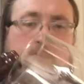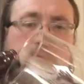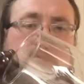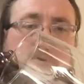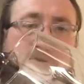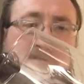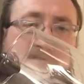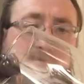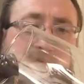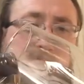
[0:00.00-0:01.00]
So pour it in,
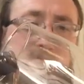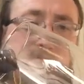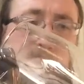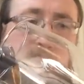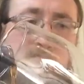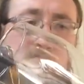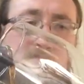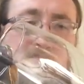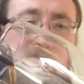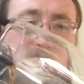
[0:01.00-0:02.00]
see what happens.
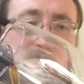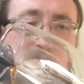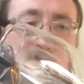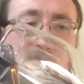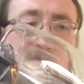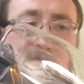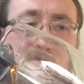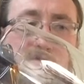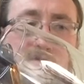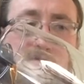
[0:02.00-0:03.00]
See if this one's
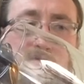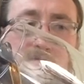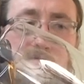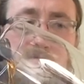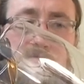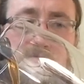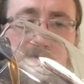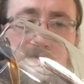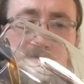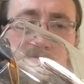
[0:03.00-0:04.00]
carbonated or not.
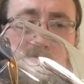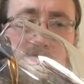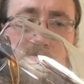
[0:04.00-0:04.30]
Yeah, it has.